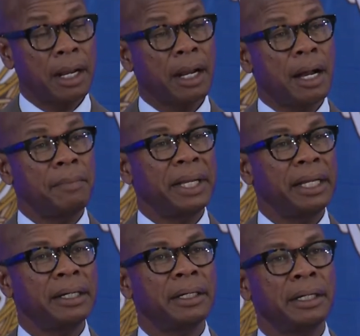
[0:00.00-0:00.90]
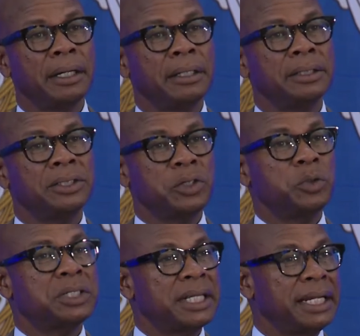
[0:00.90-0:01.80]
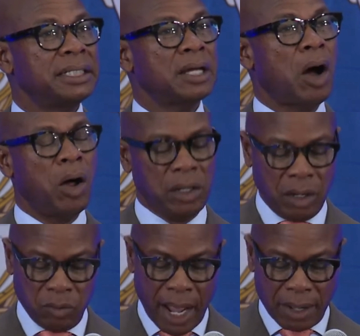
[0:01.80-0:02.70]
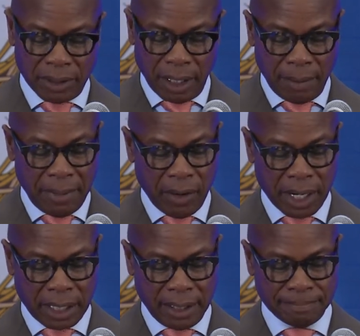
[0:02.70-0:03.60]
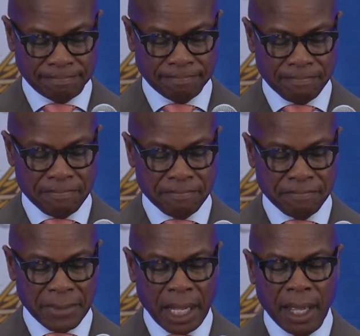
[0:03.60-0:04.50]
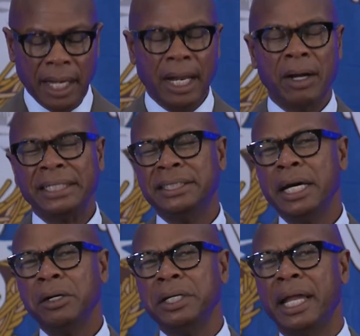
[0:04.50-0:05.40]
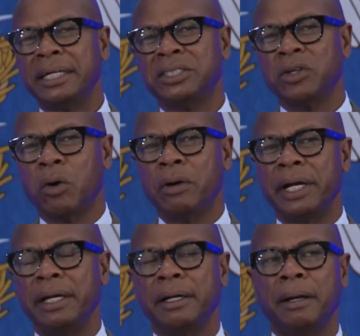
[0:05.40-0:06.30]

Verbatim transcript: coming to cities all around America. Now, I tell you that story,